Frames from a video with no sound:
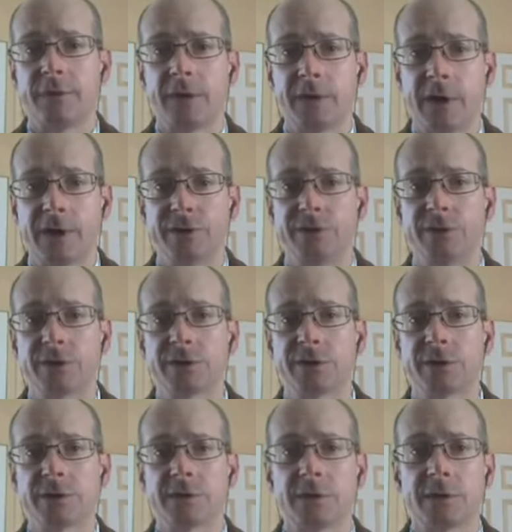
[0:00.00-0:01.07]
they not
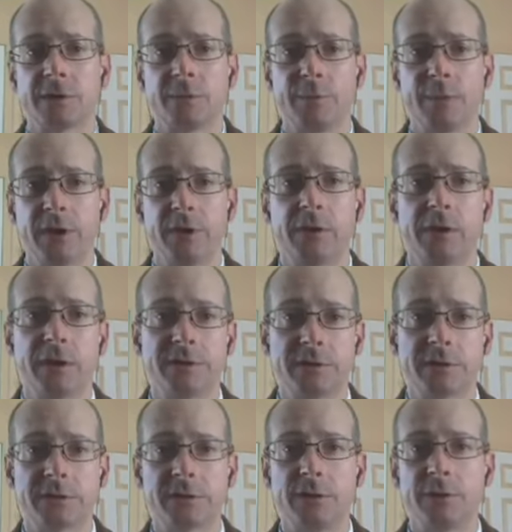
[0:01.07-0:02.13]
just penalize
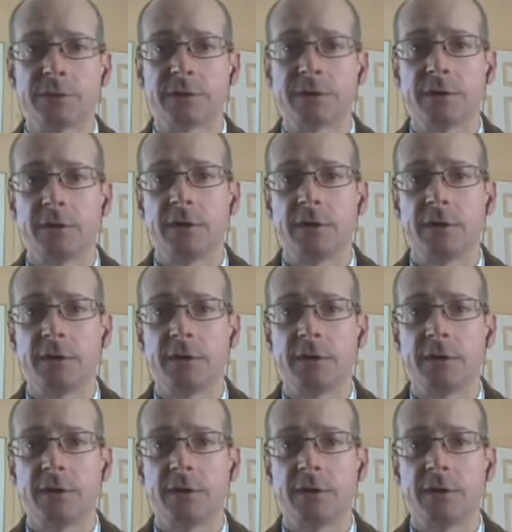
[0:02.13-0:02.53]
this U.S.